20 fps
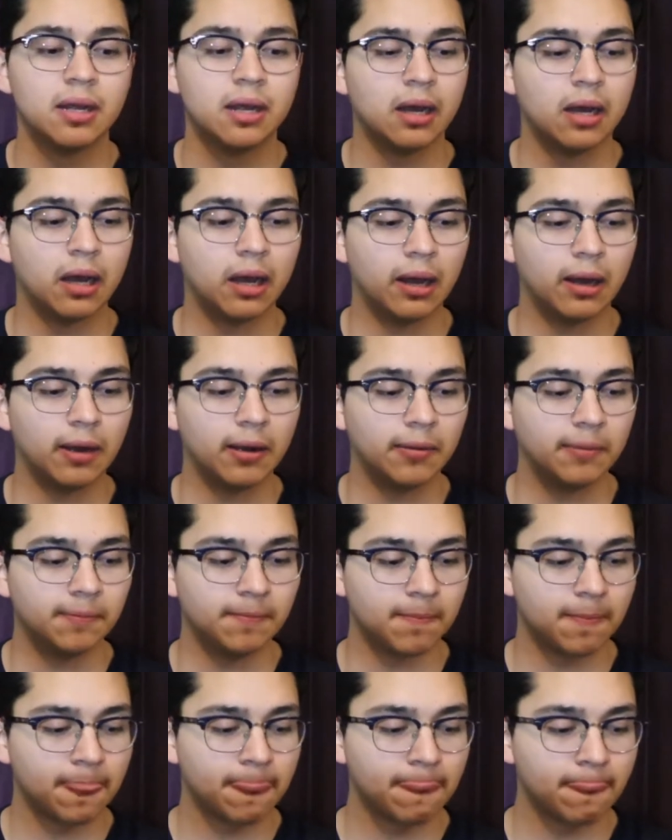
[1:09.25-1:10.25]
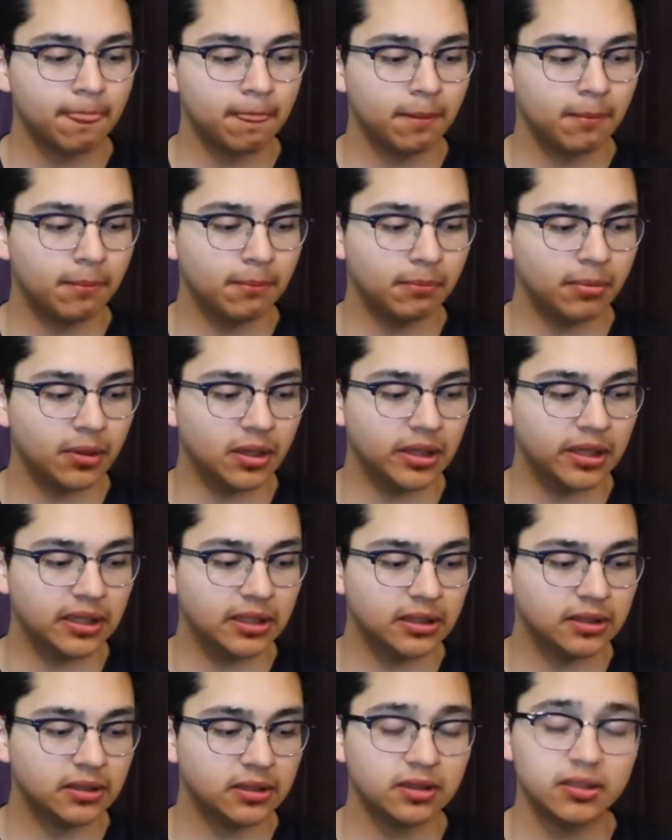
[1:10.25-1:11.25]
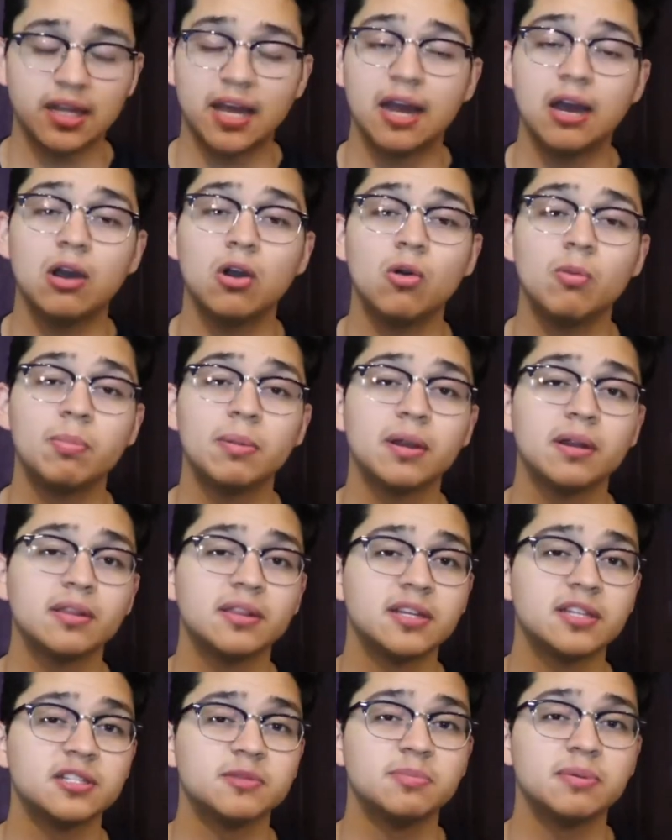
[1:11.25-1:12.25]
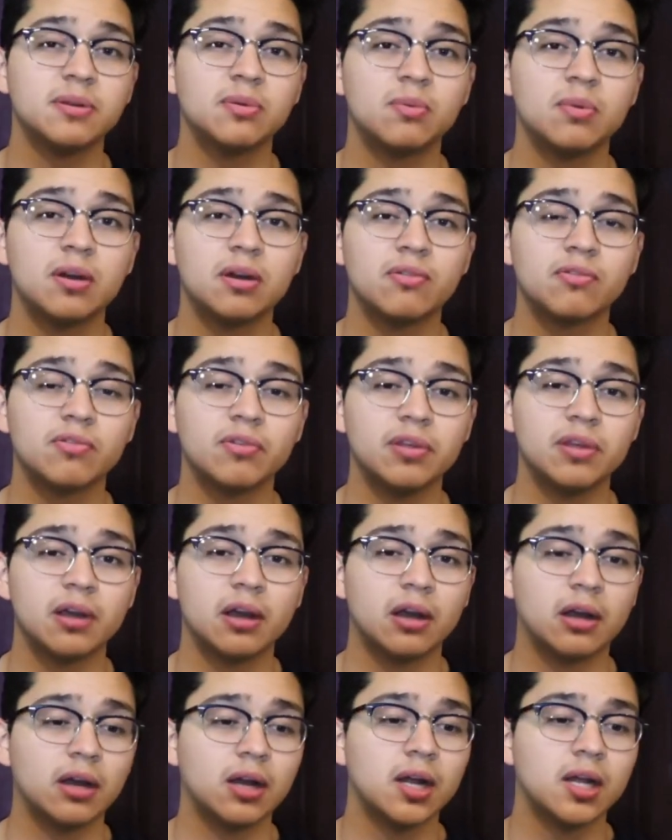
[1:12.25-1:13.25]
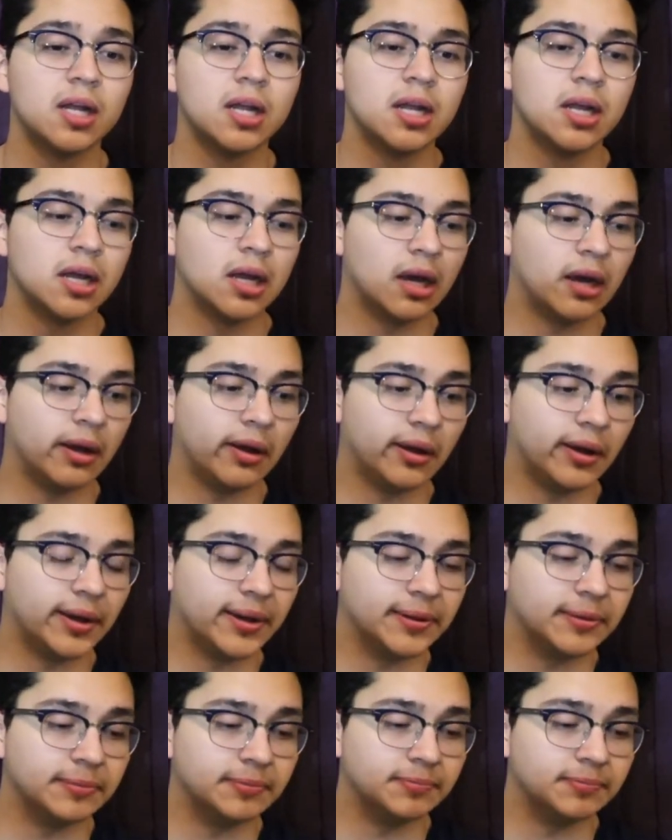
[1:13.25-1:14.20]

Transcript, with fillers: Um, but yeah, hope everything's been well for y'all. Um,